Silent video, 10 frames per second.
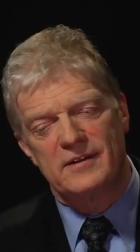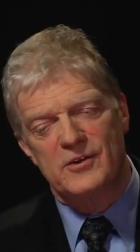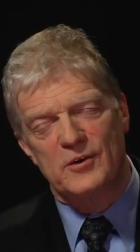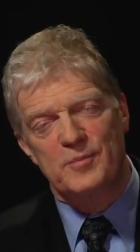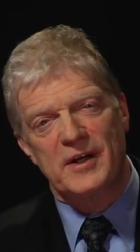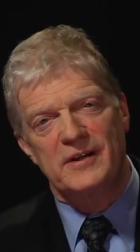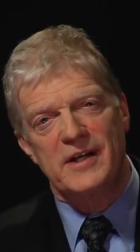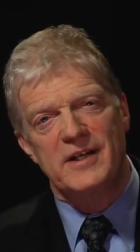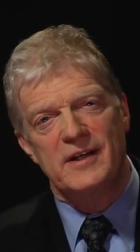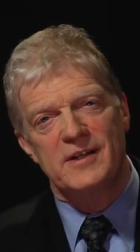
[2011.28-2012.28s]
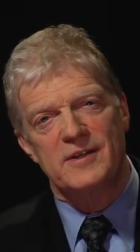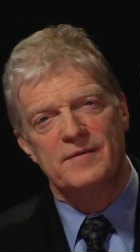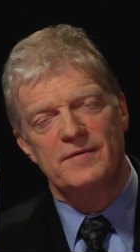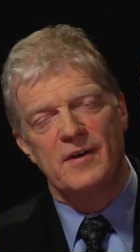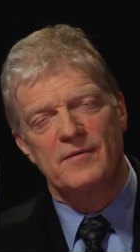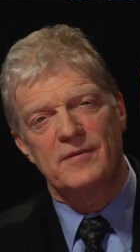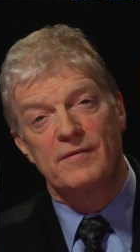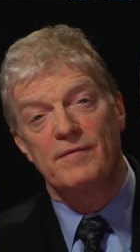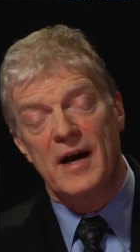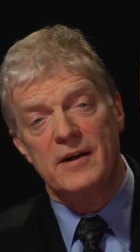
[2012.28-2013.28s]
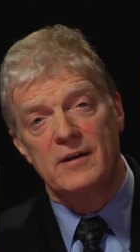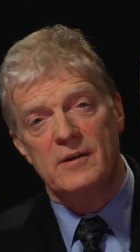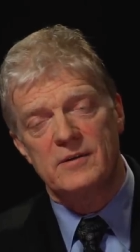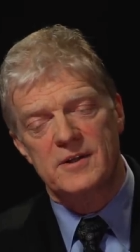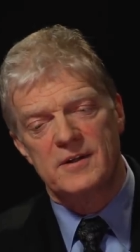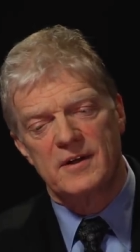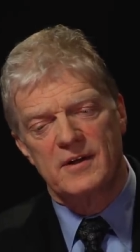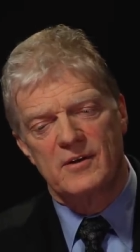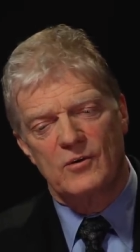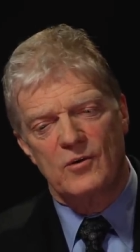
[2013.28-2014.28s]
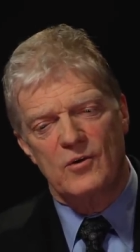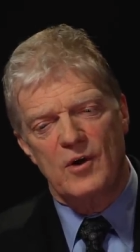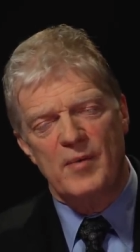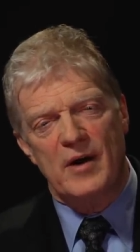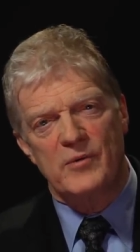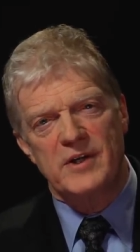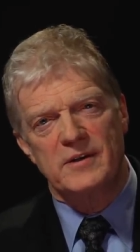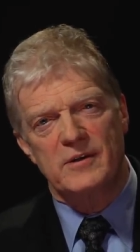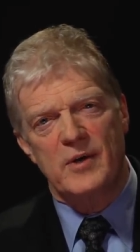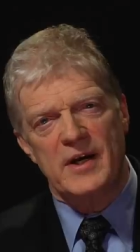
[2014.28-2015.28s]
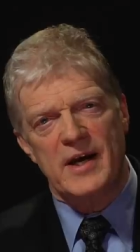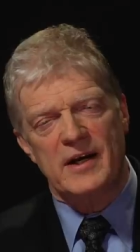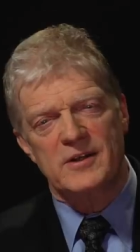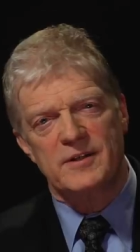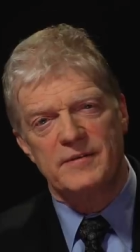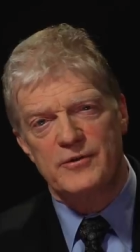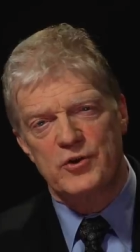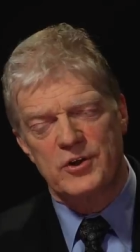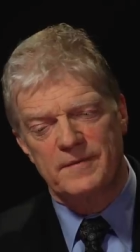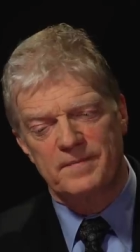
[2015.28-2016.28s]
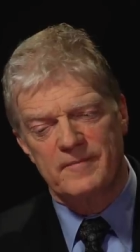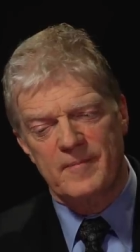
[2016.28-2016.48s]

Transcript: so to speak, elite ends of the fine arts or about reading the great canons of literature.